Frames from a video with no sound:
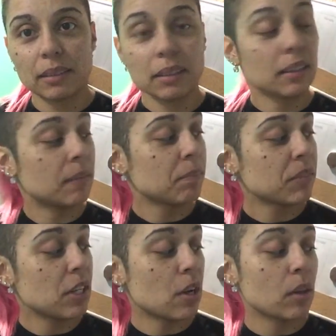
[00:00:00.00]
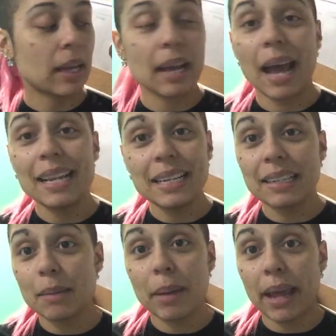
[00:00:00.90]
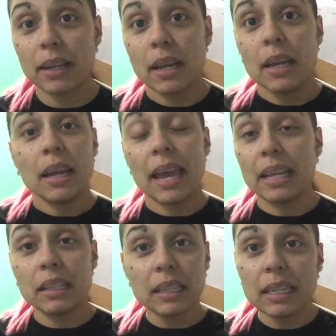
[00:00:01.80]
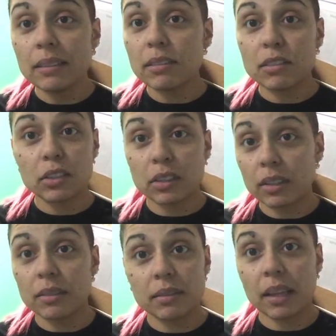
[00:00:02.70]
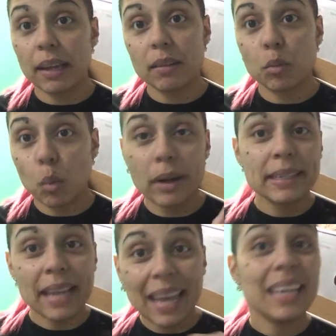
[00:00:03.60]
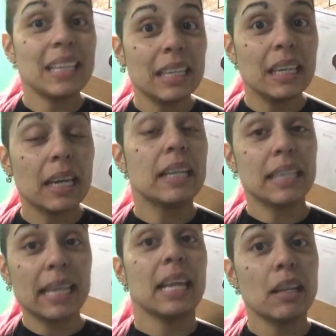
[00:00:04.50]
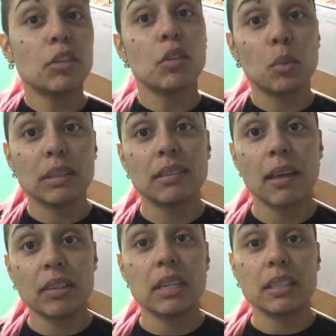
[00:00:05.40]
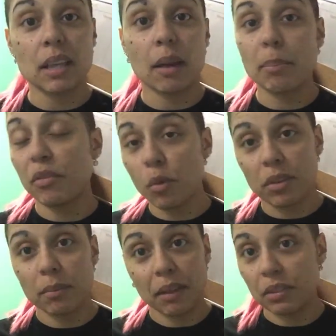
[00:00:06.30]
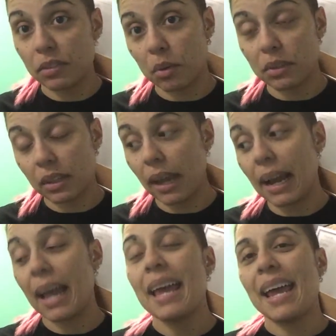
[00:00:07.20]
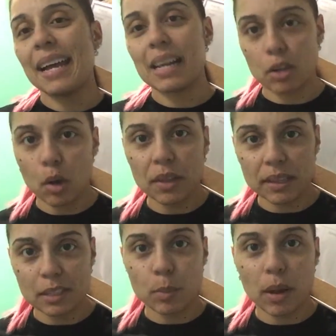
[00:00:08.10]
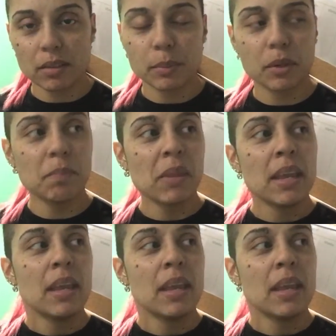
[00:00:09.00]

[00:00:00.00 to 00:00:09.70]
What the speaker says: to, you know, like, I need to get back at least to like 180 and get into the 170s like before the month is over. Like, and I know that that's possible.